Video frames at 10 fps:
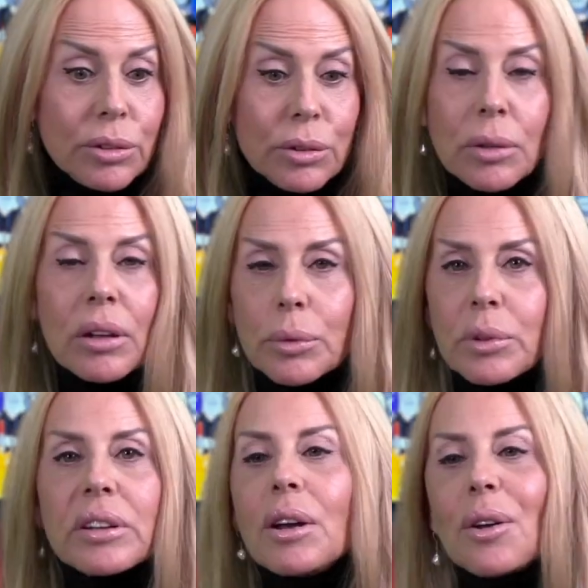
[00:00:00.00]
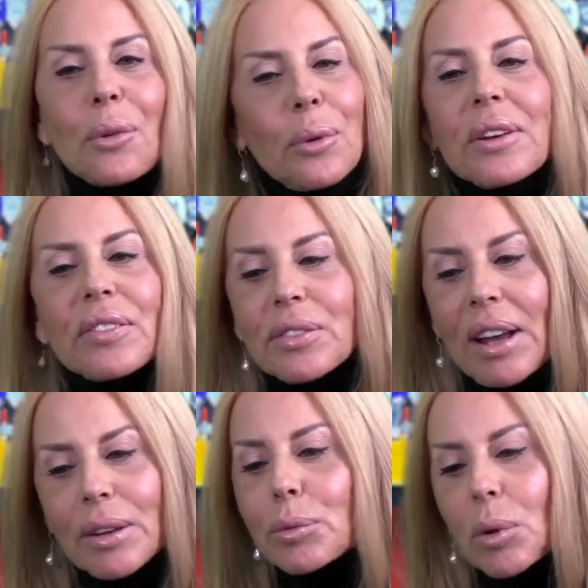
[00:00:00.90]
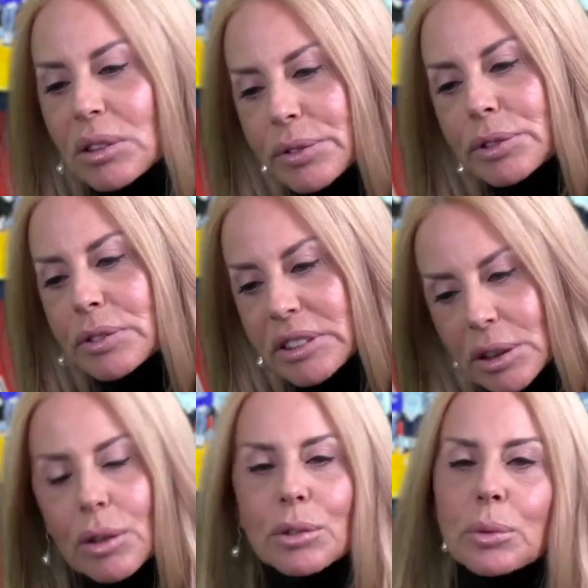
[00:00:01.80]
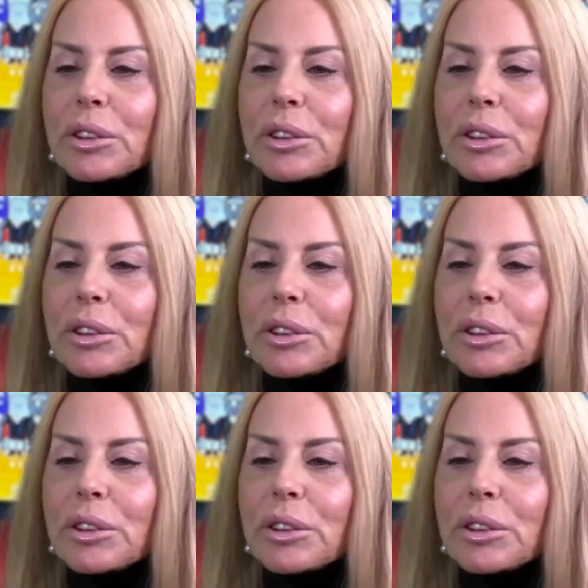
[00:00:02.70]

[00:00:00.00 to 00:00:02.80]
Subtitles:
sure, we've had wonderful results.